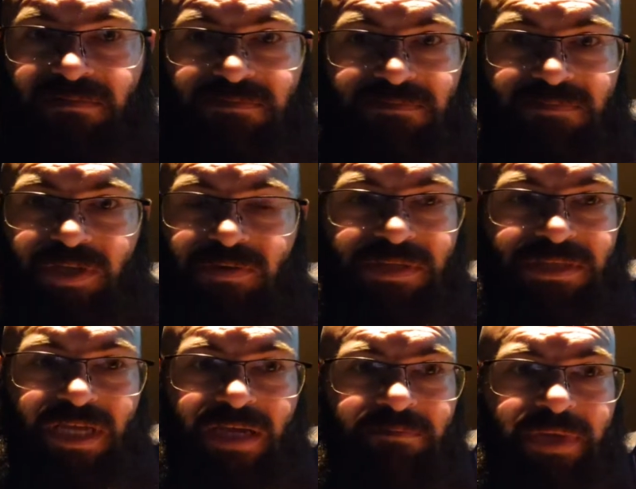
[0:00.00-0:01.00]
doing
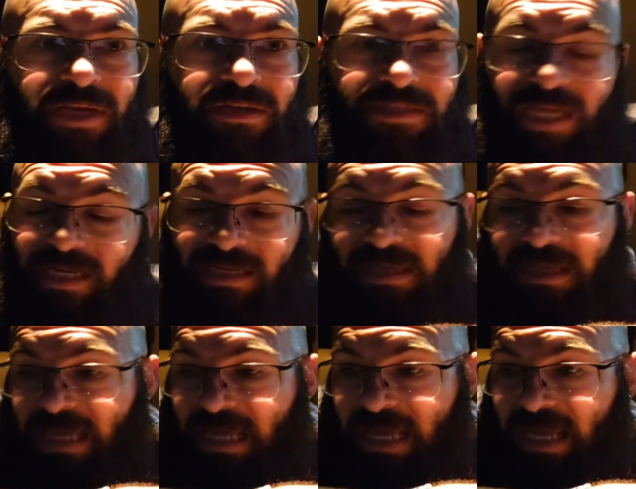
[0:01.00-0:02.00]
something else,
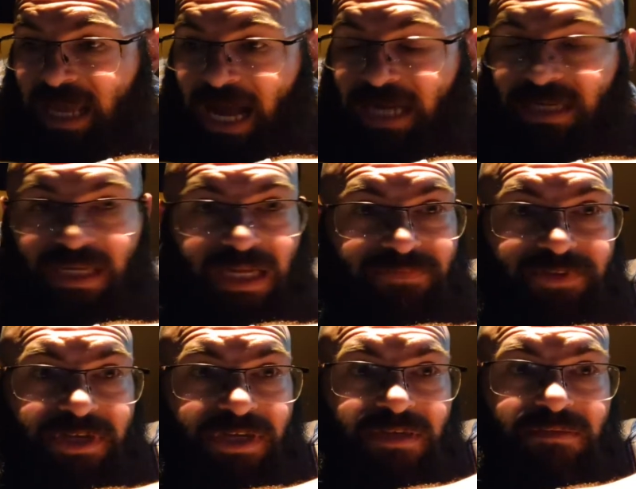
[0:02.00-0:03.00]
I'd love
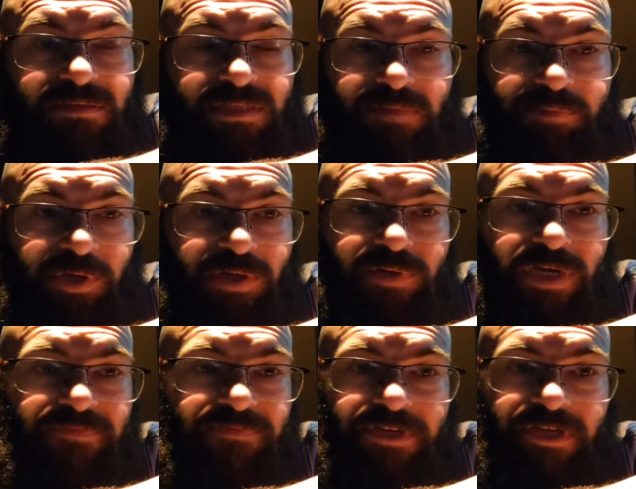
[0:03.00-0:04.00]
to pull a
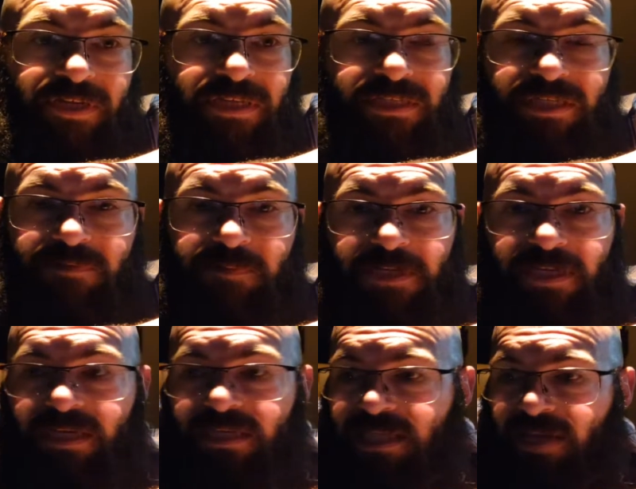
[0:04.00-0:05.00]
reefer unit just
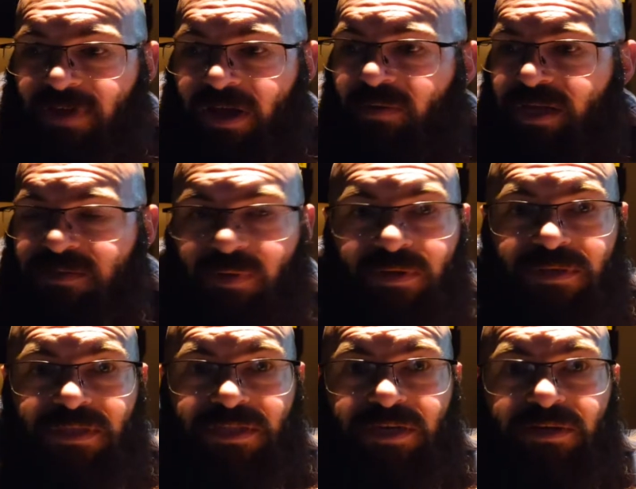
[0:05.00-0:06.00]
because I've always wanted
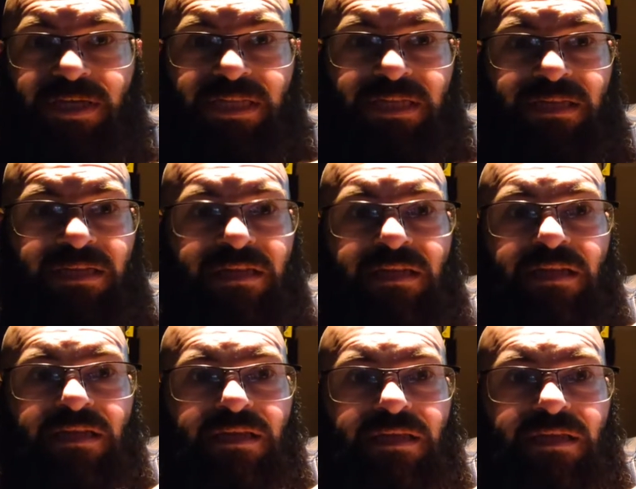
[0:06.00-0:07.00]
to do it. And,
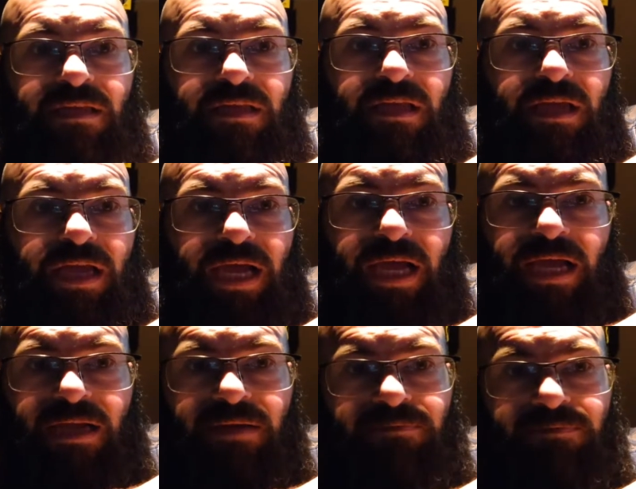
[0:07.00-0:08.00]

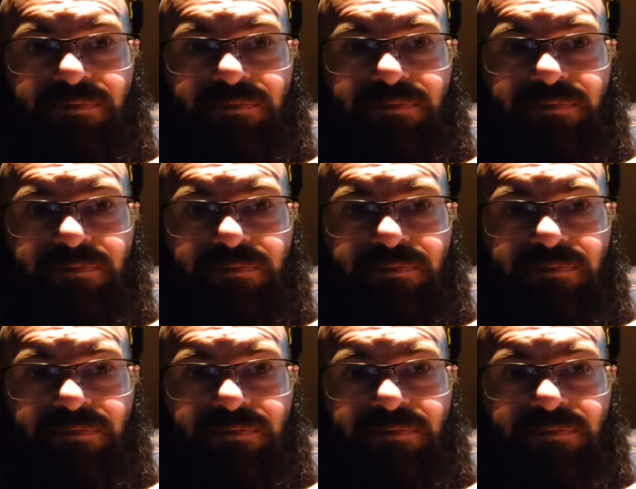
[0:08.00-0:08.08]
I